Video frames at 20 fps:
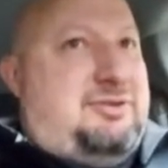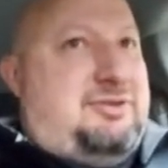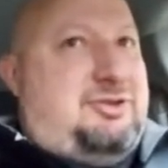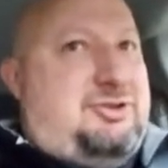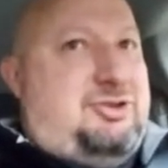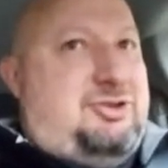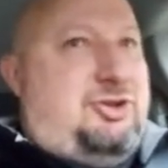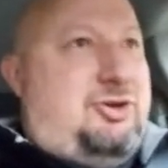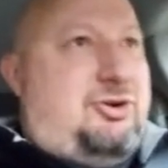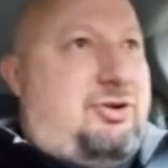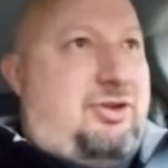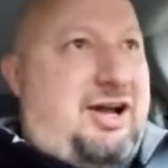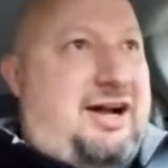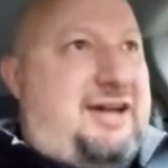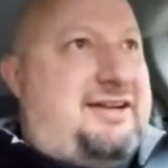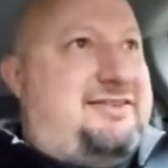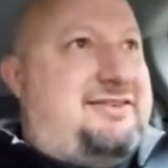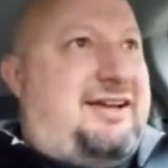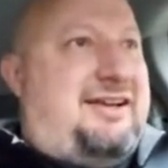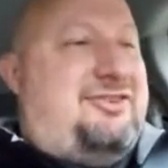
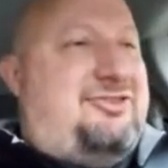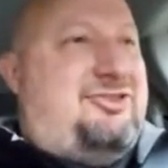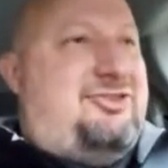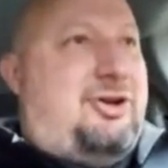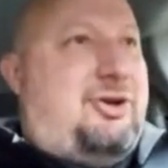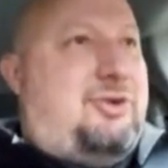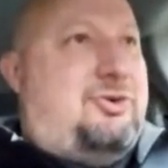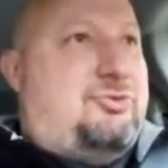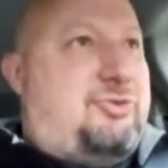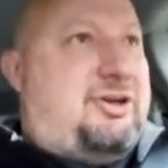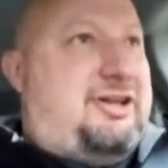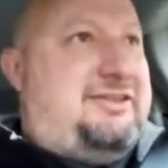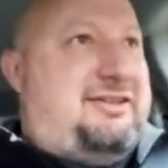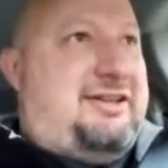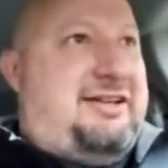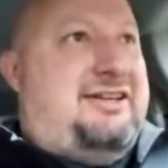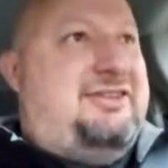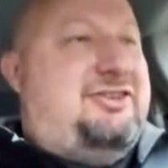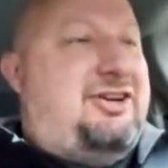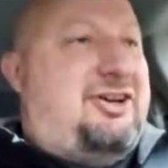Utilize that zone read that
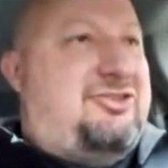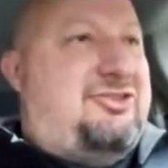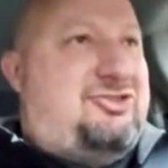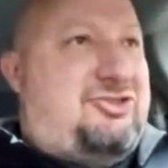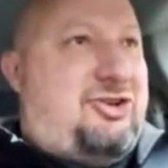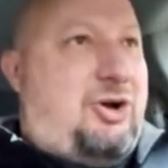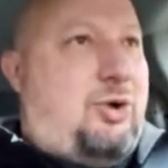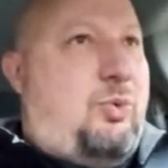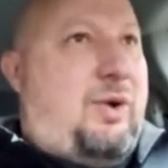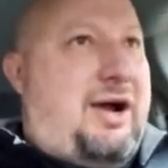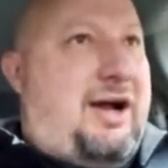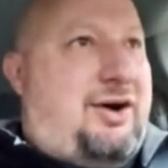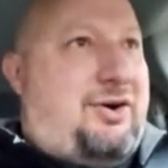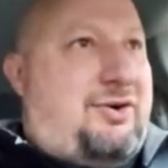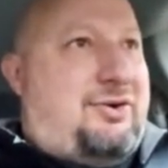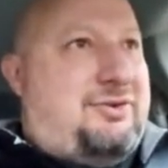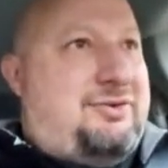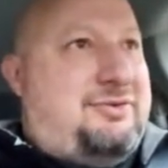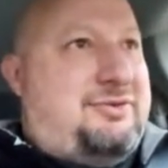he does so well.